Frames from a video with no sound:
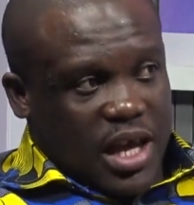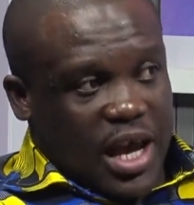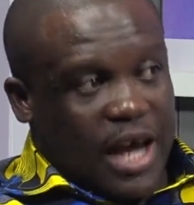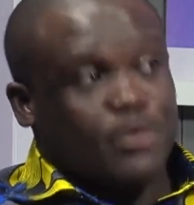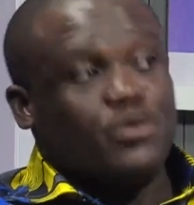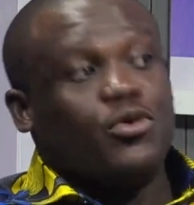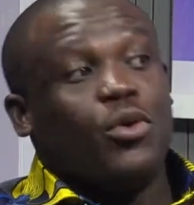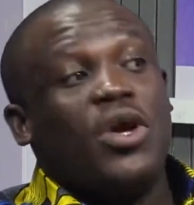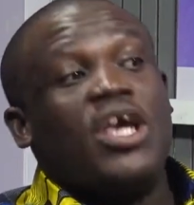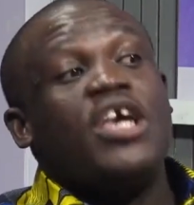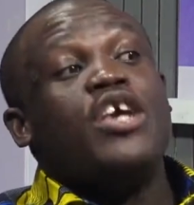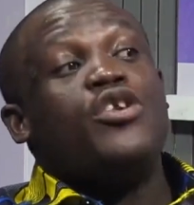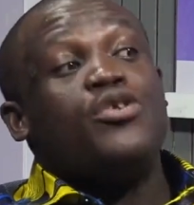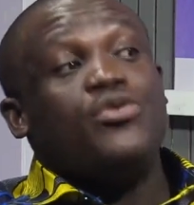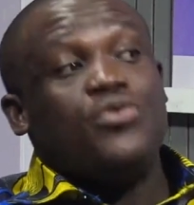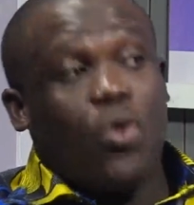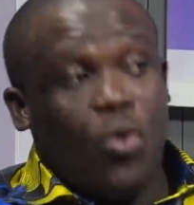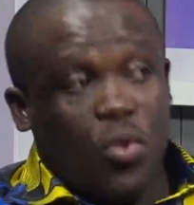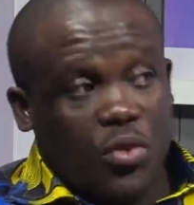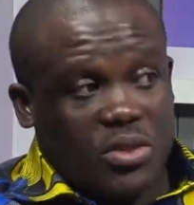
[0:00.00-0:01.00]
And so he
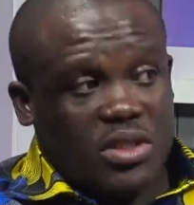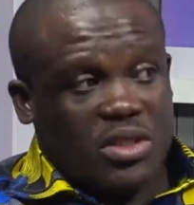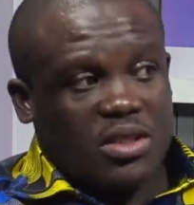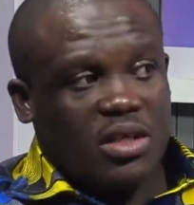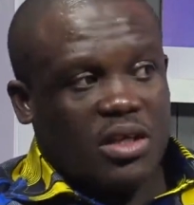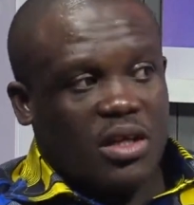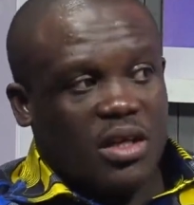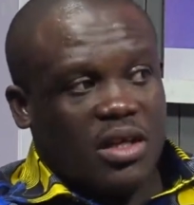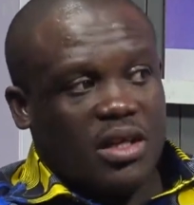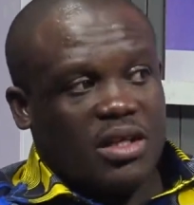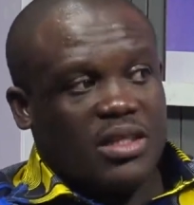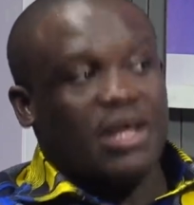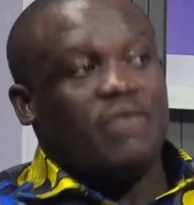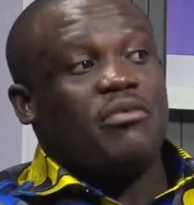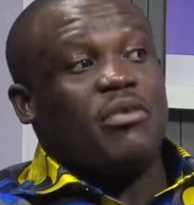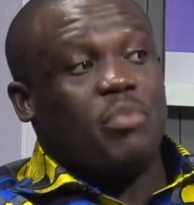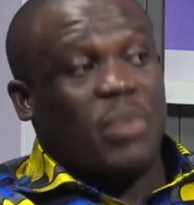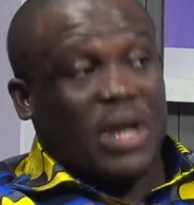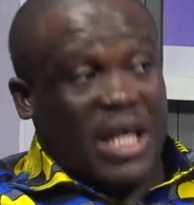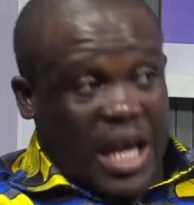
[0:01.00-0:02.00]
knows the
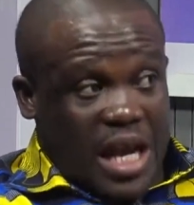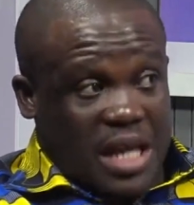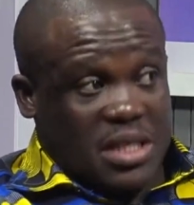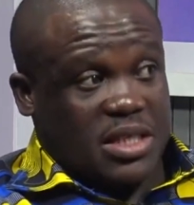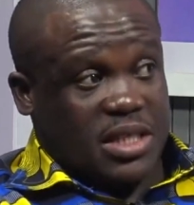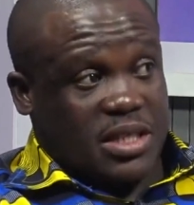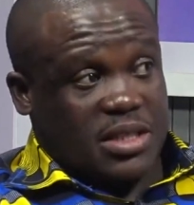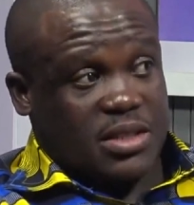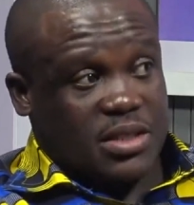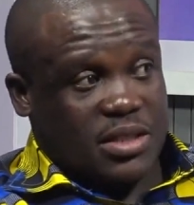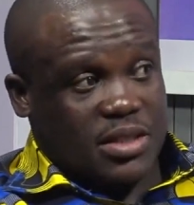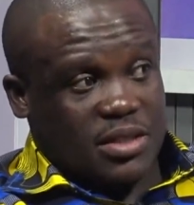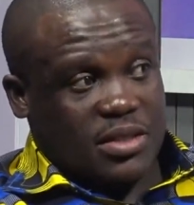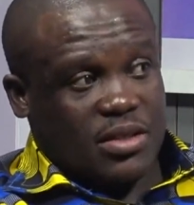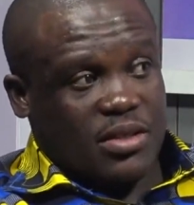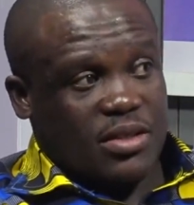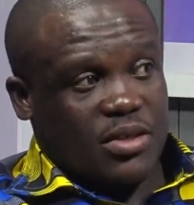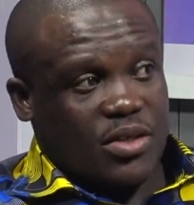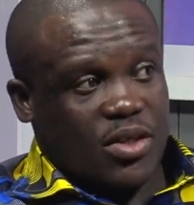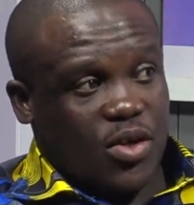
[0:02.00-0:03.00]
repercussions
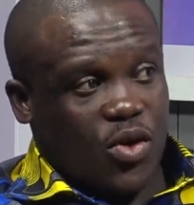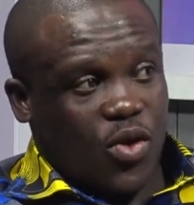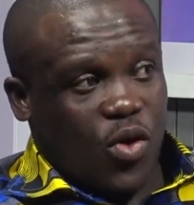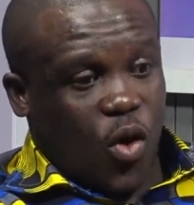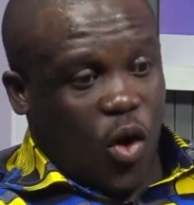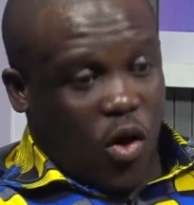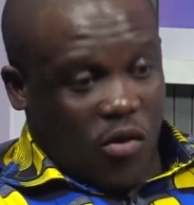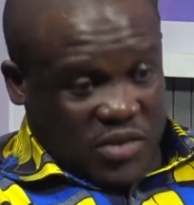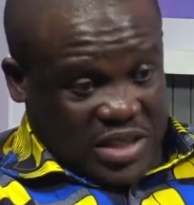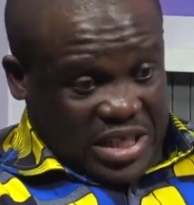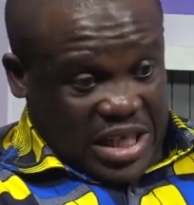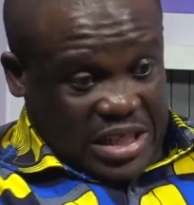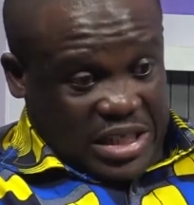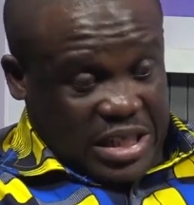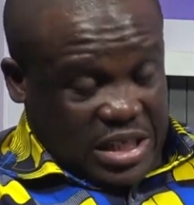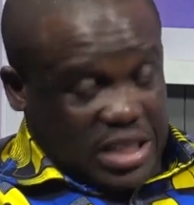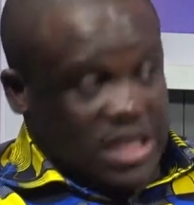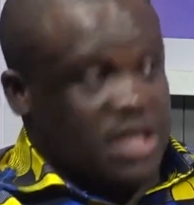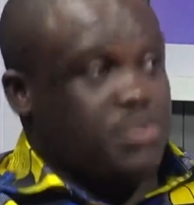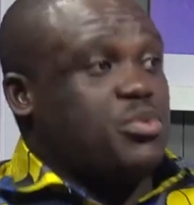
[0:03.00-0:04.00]
of
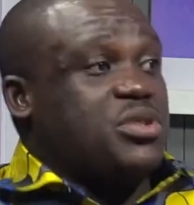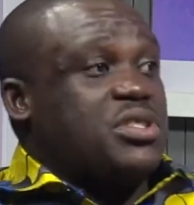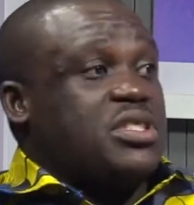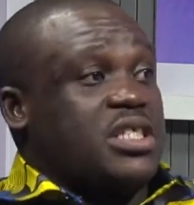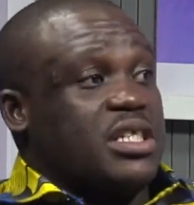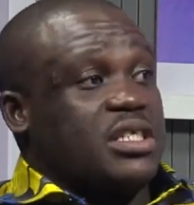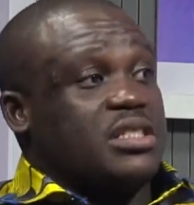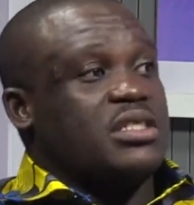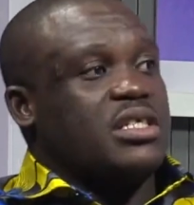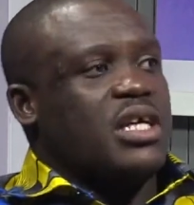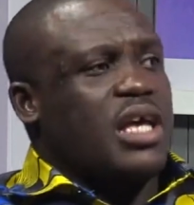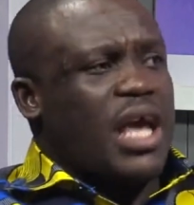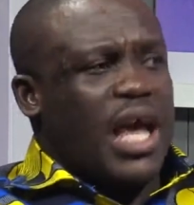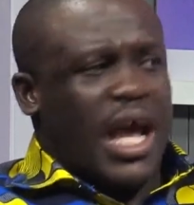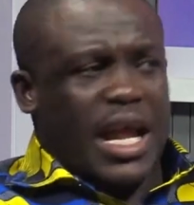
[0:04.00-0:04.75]
setting this precedent.